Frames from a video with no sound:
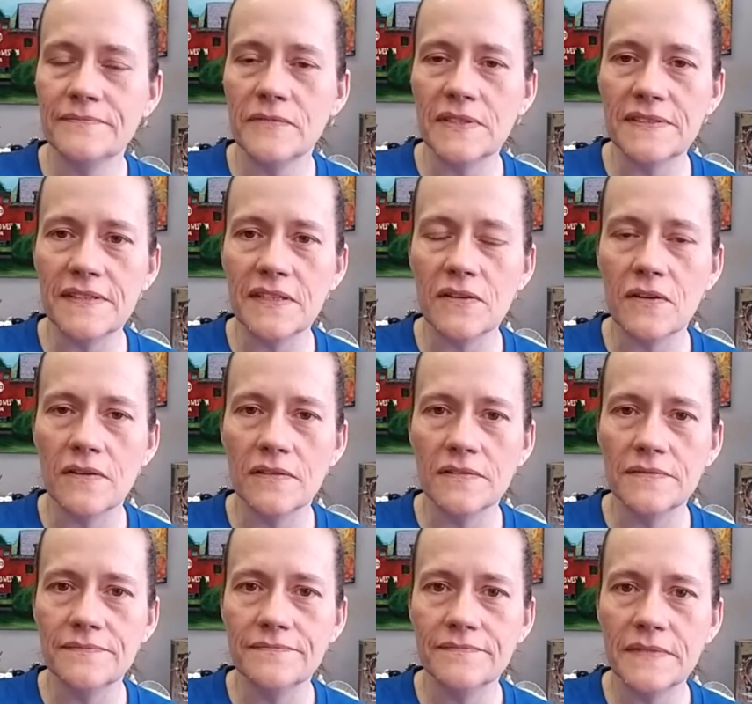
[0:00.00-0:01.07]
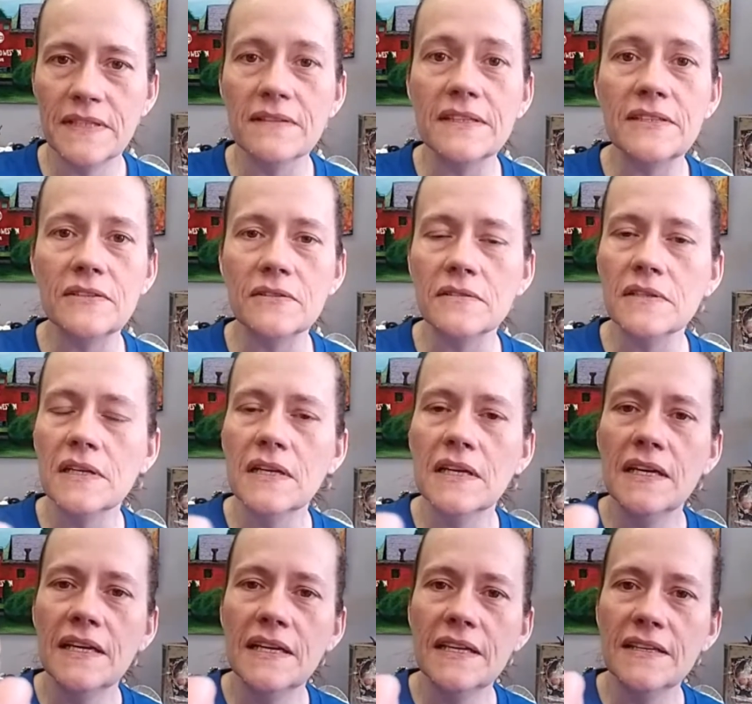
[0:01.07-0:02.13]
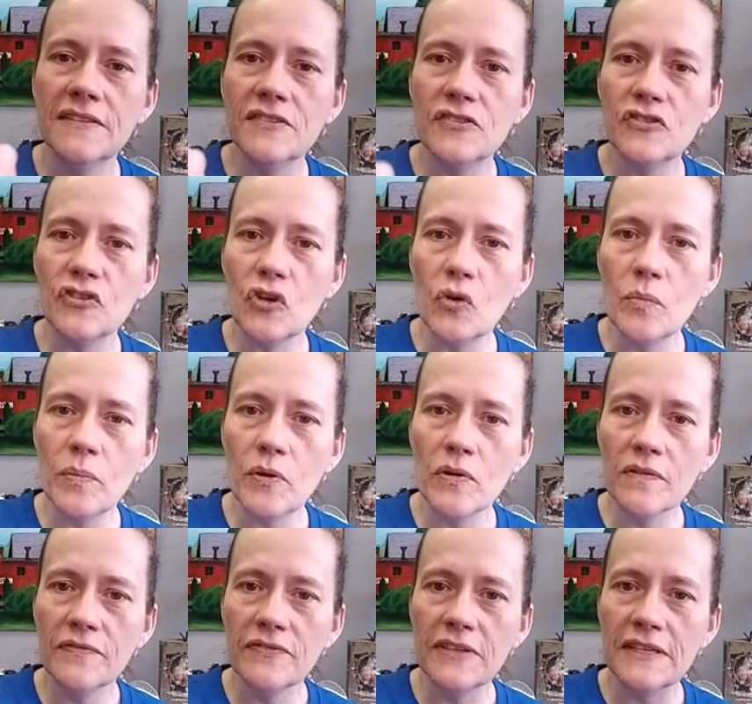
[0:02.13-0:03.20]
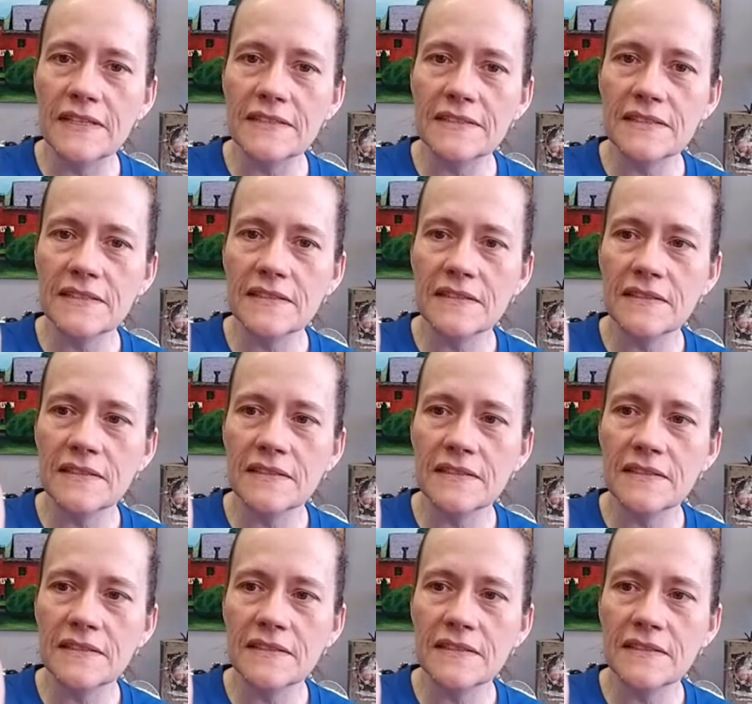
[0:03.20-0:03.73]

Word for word: what's it called? Glitter is so perfectly